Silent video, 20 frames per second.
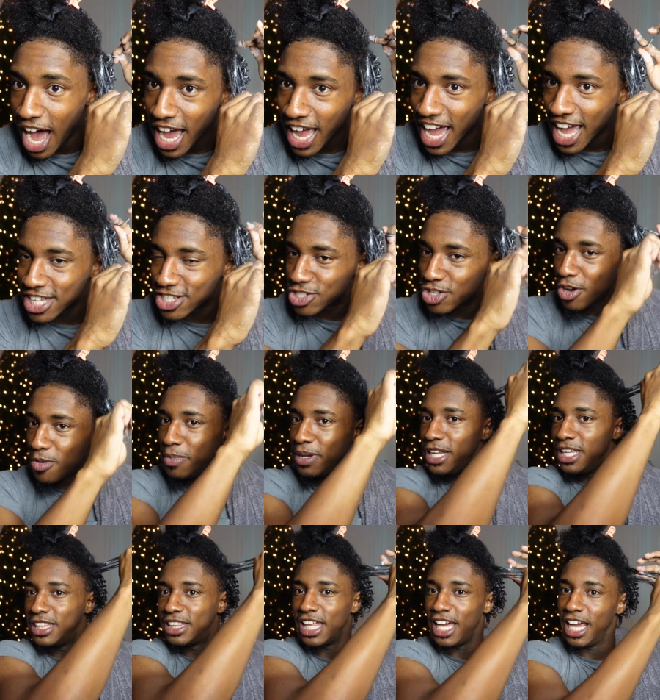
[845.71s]
I got so
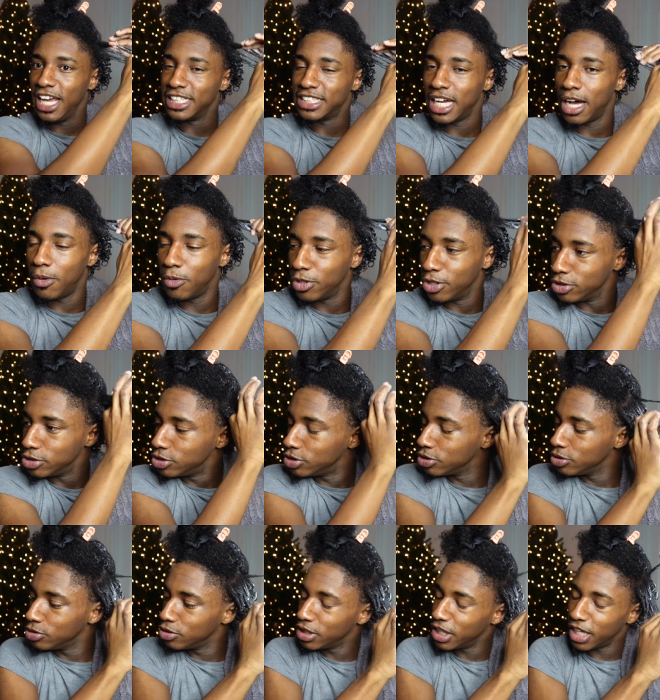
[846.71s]
many things I want to
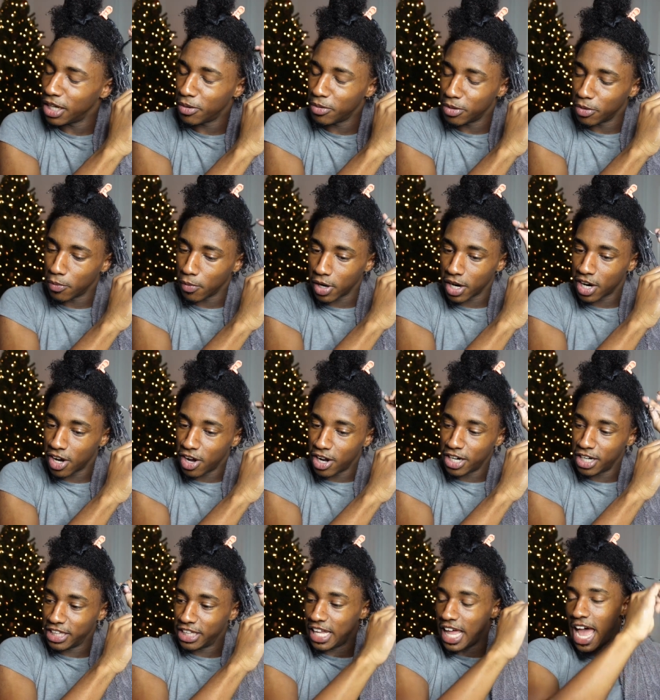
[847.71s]
do and I want to work
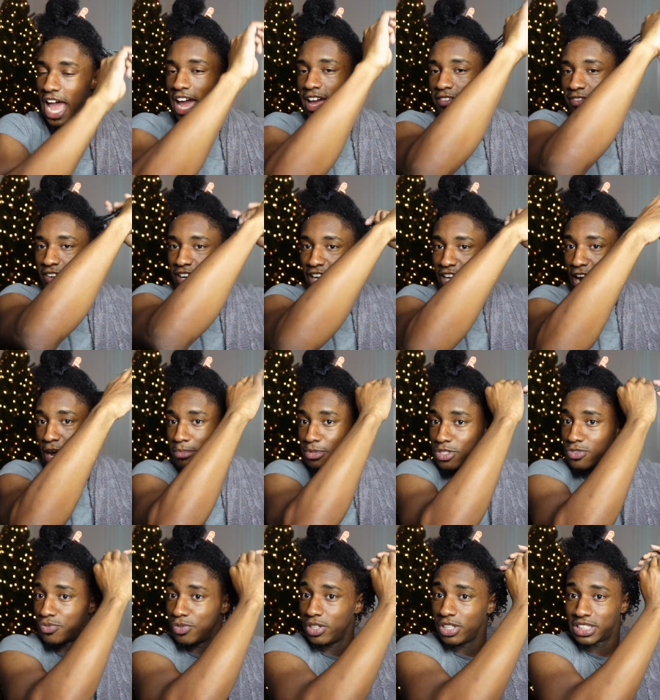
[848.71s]
on in life, and I'm
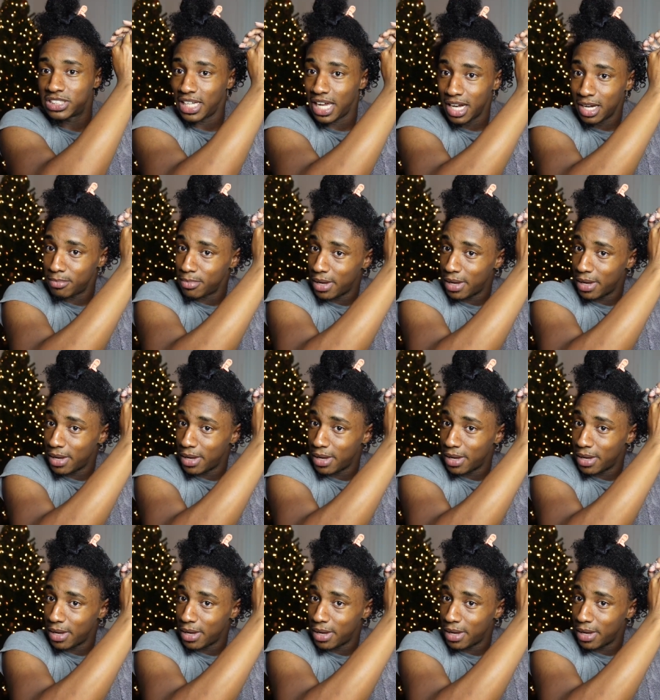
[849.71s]
just real excited